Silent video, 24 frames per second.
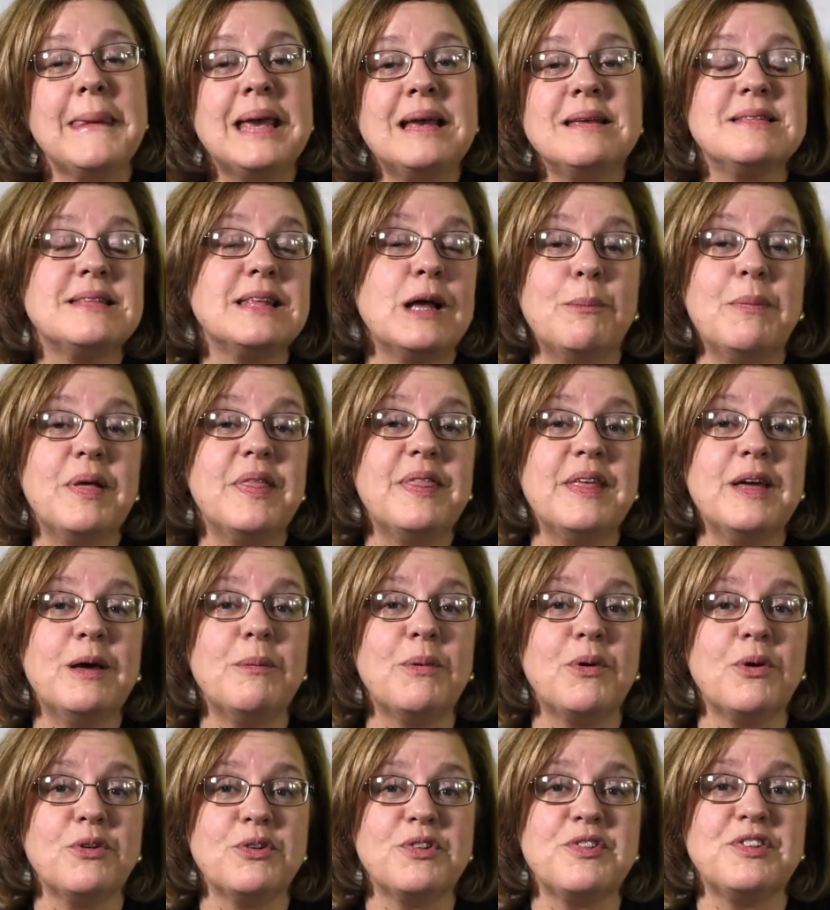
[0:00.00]
Some of them
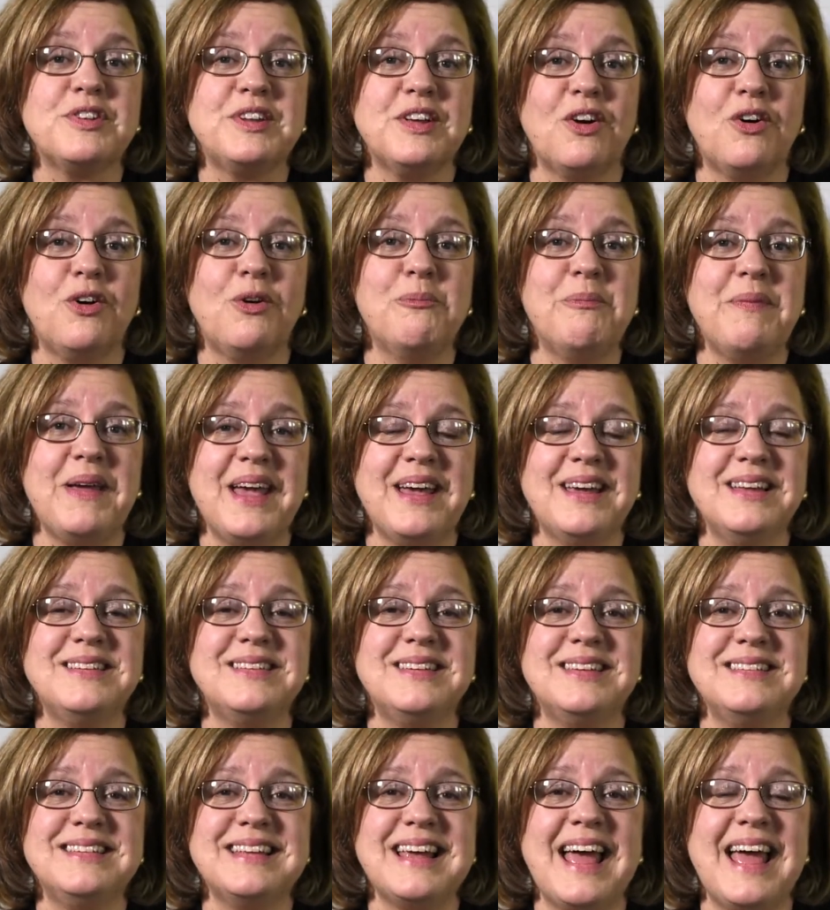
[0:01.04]
are still made
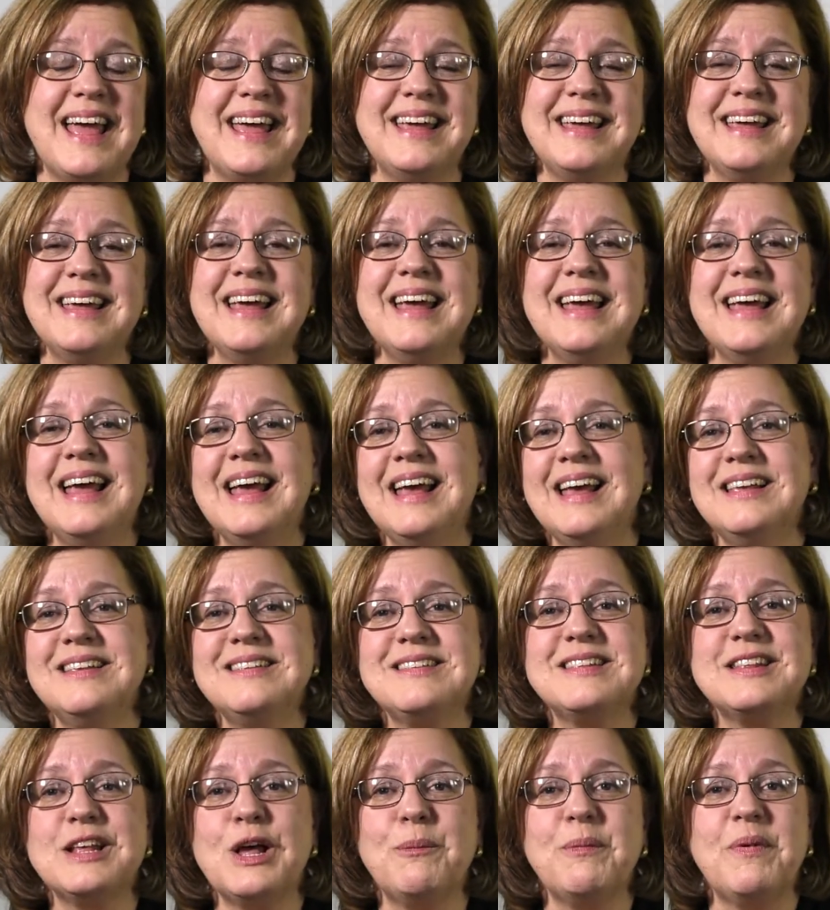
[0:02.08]
today, and
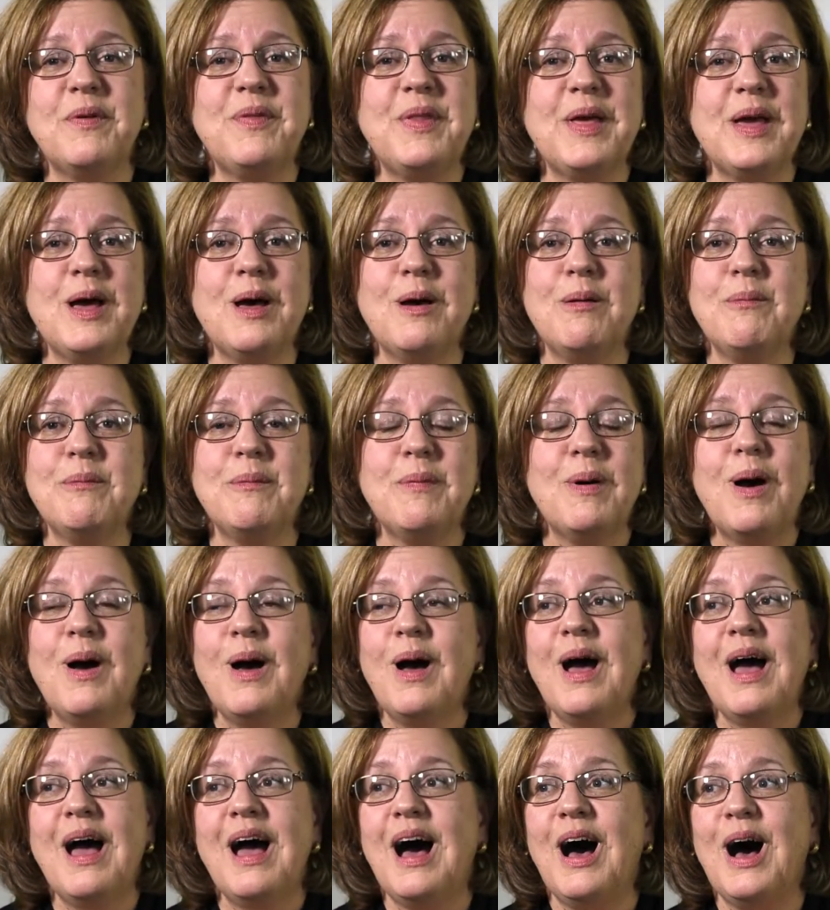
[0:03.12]
some of them
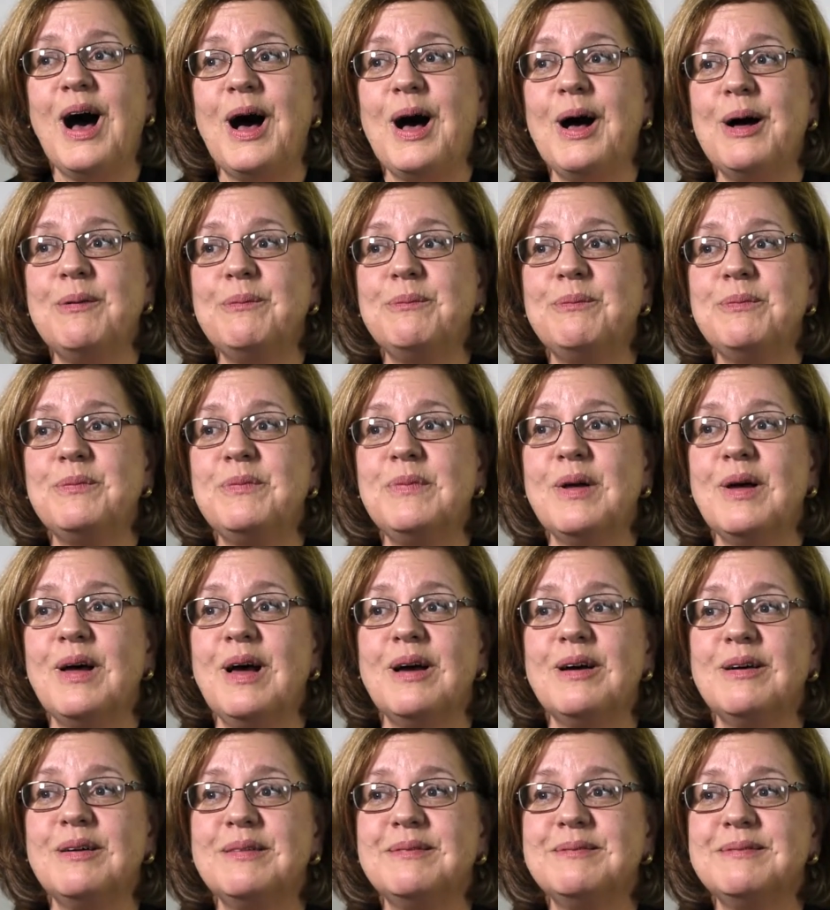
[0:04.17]

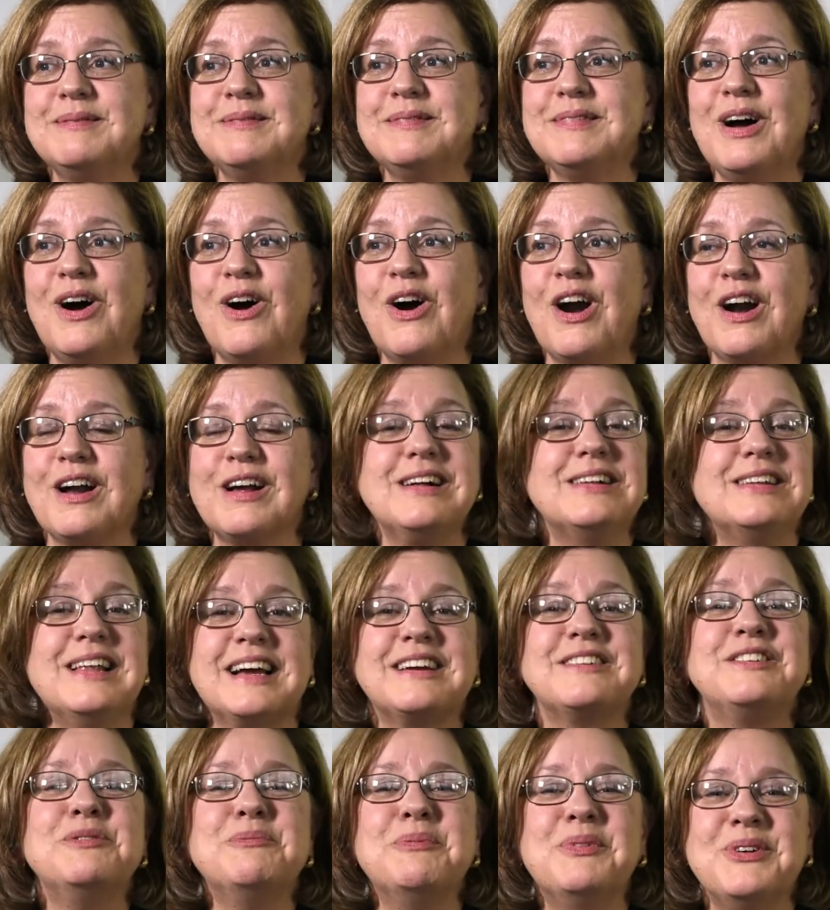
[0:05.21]
are
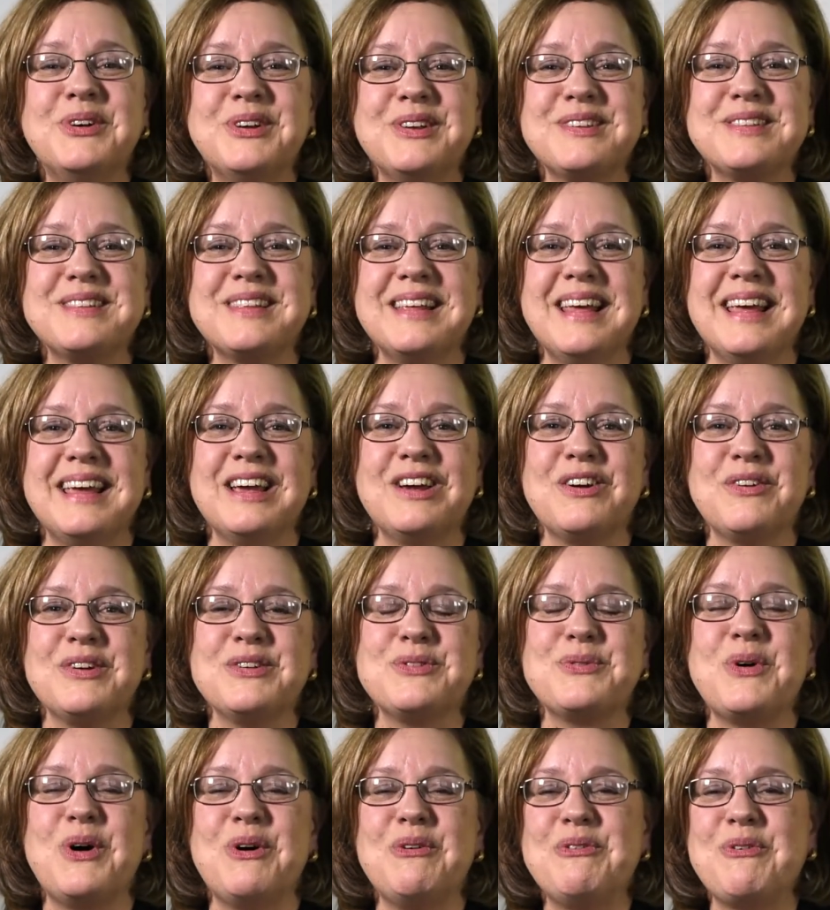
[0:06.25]
collectibles like
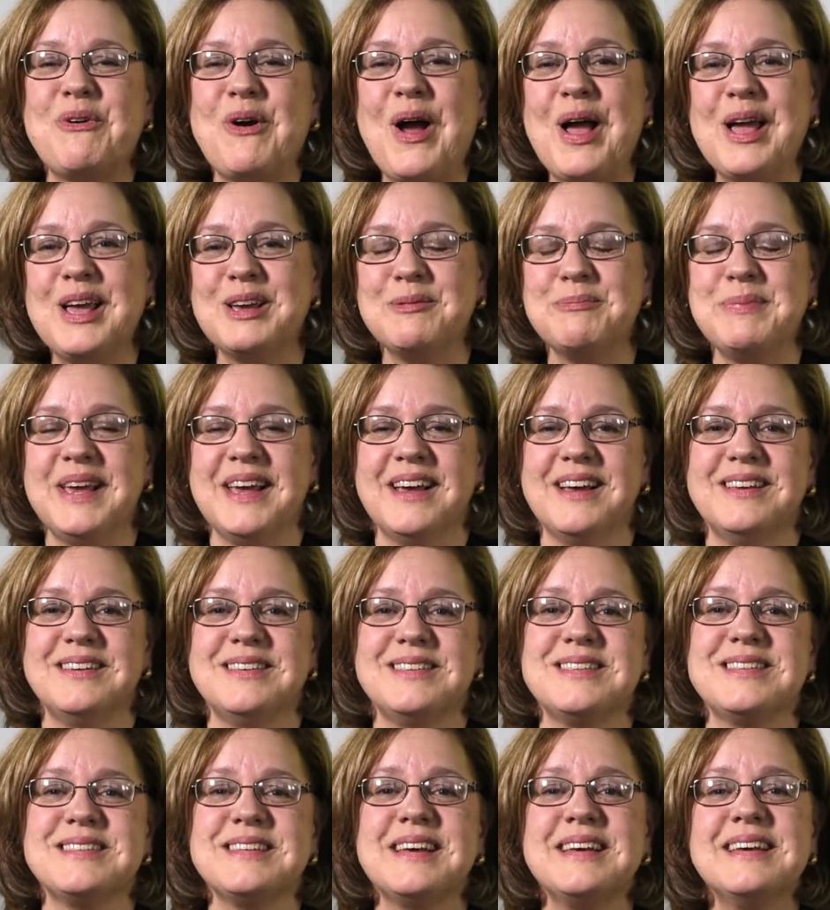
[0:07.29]
Griswold Frying
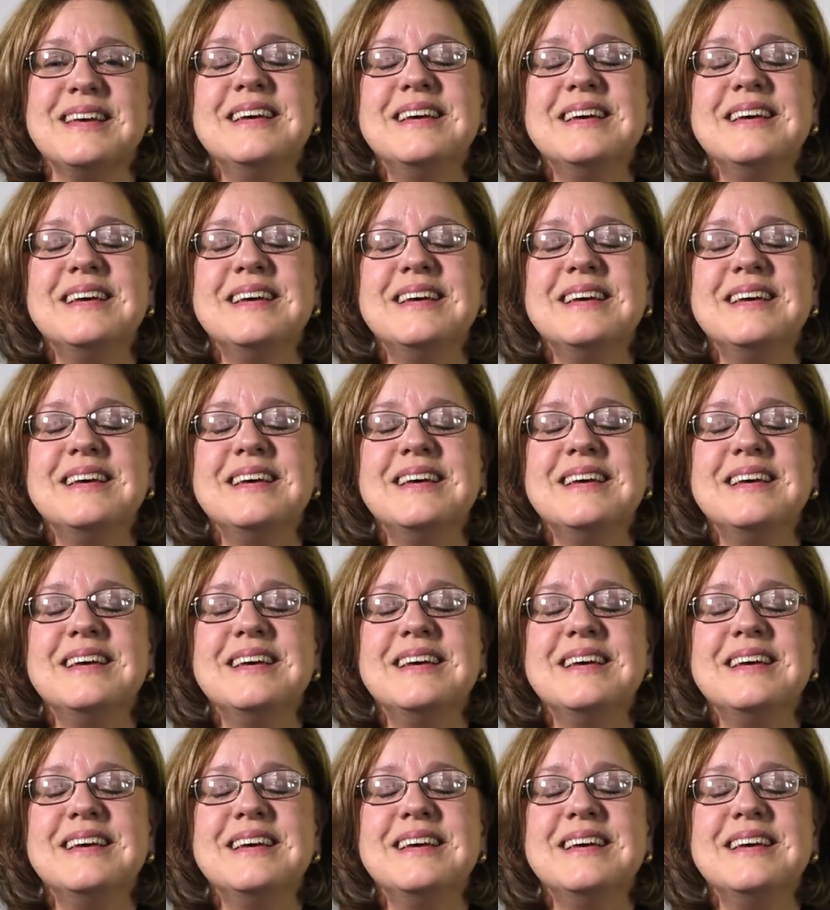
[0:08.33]
Pans.